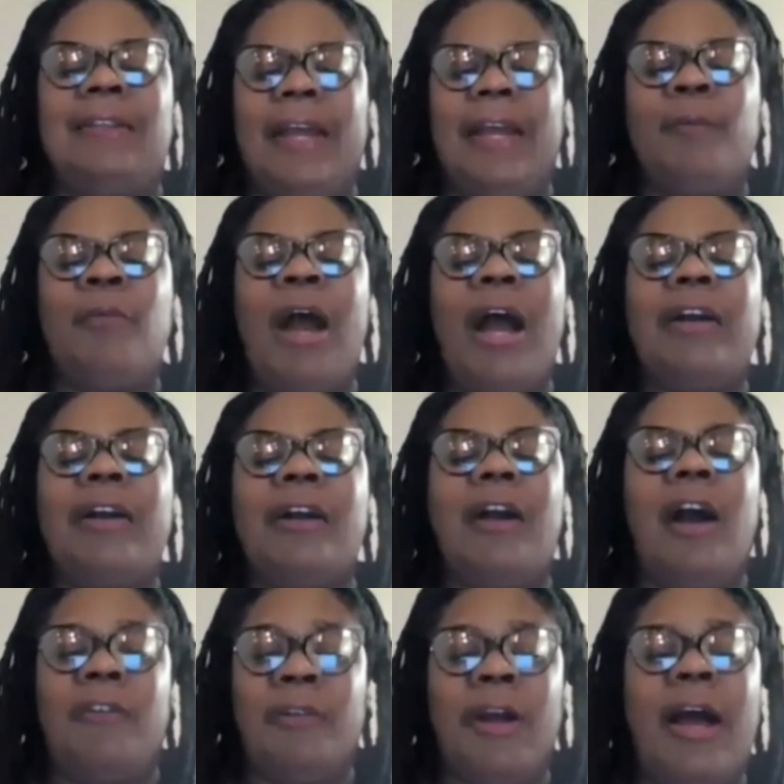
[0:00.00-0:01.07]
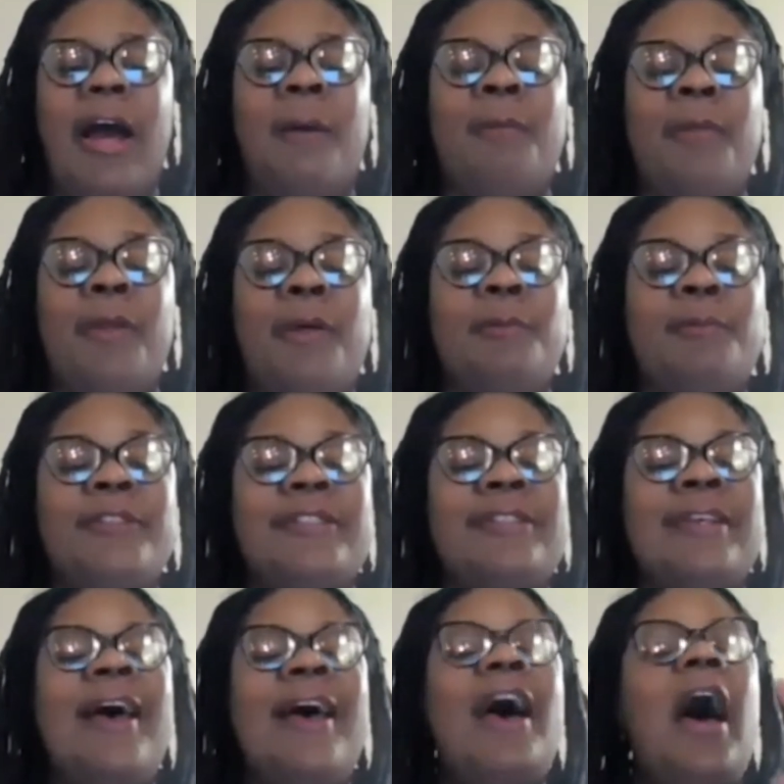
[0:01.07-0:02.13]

glam rocker cover albums.